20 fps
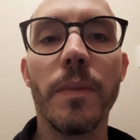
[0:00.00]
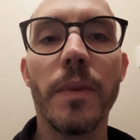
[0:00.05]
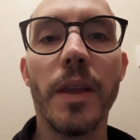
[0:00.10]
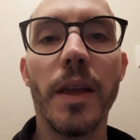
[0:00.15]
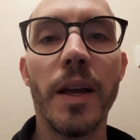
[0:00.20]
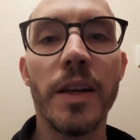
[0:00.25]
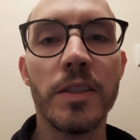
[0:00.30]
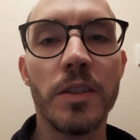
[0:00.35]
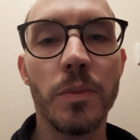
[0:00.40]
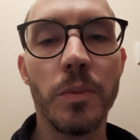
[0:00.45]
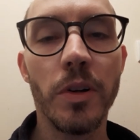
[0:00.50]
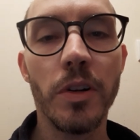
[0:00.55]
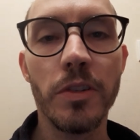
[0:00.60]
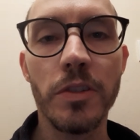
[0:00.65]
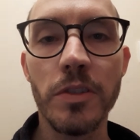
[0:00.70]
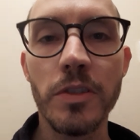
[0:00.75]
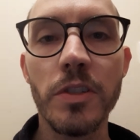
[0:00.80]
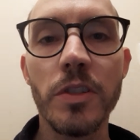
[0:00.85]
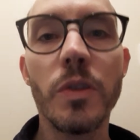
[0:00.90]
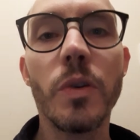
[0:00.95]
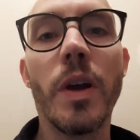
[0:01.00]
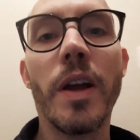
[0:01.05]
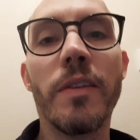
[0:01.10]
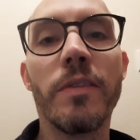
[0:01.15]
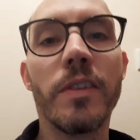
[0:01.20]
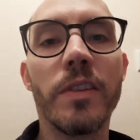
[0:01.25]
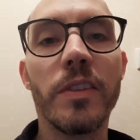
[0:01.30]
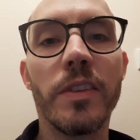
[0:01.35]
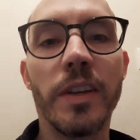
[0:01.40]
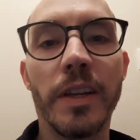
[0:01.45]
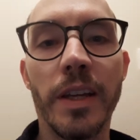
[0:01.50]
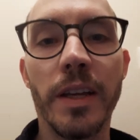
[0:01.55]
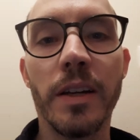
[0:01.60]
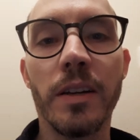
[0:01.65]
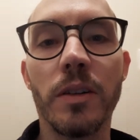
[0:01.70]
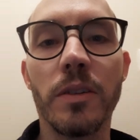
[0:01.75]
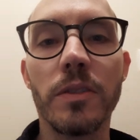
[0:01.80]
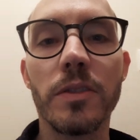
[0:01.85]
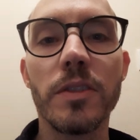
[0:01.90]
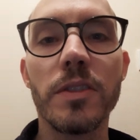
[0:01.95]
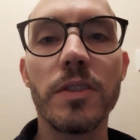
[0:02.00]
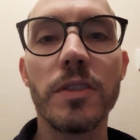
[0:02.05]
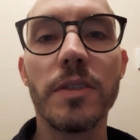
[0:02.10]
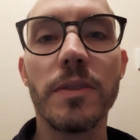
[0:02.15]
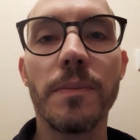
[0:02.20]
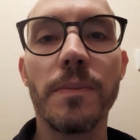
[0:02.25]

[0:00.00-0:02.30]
as opposed to everything else.